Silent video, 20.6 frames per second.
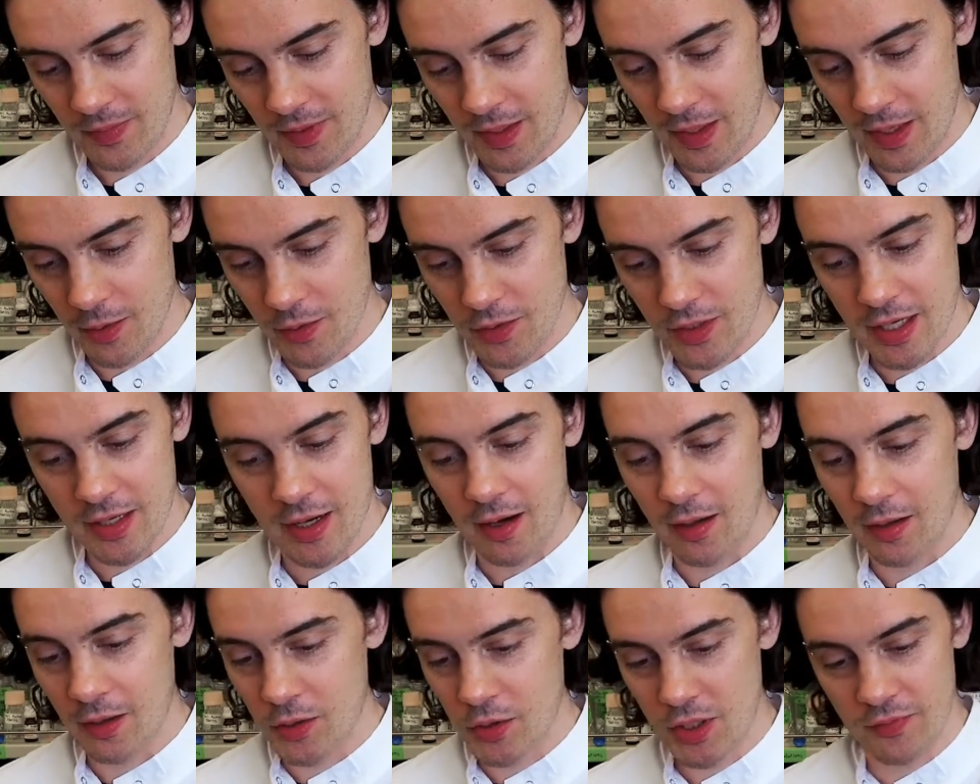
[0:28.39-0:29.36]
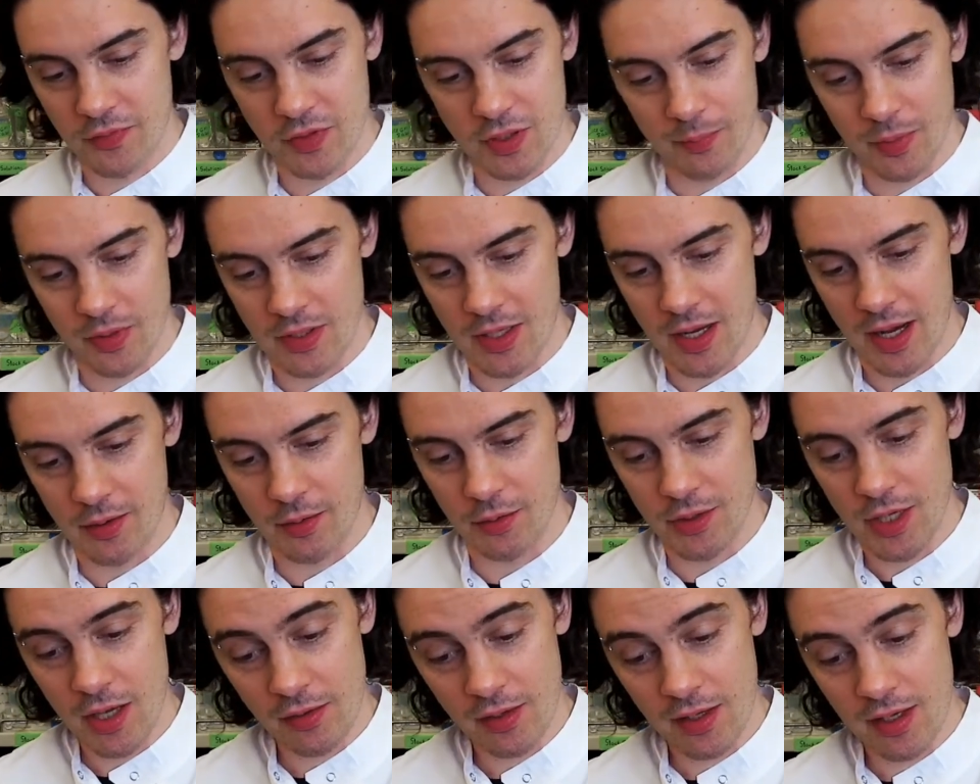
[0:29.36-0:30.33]
here's the ecology of someone's gut
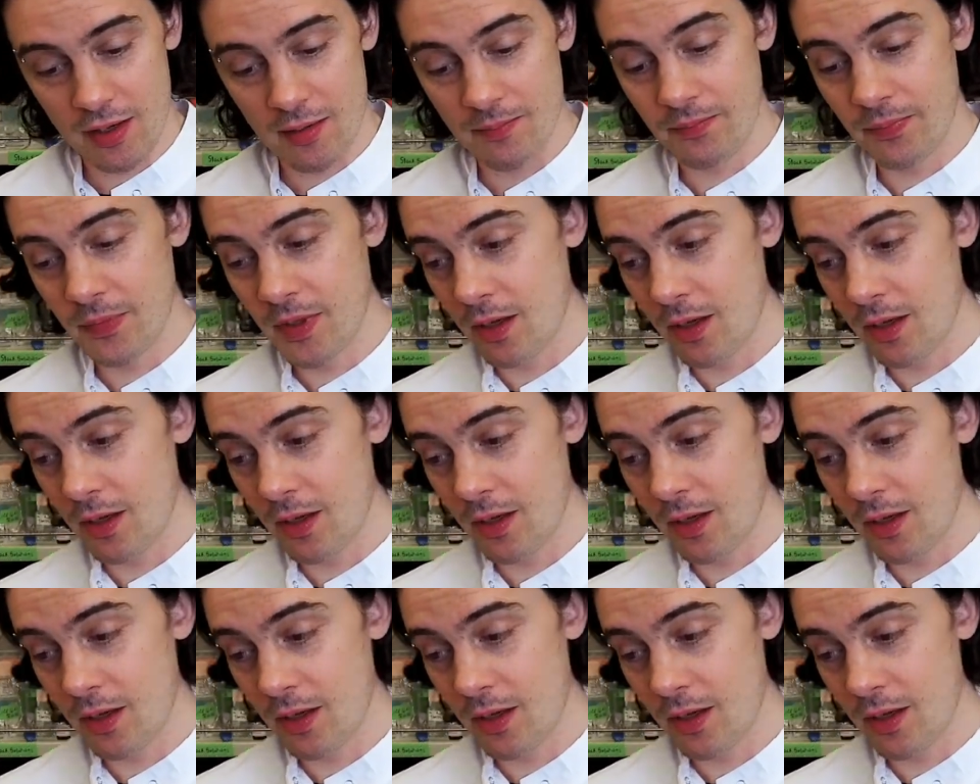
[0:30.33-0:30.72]
who's healthy,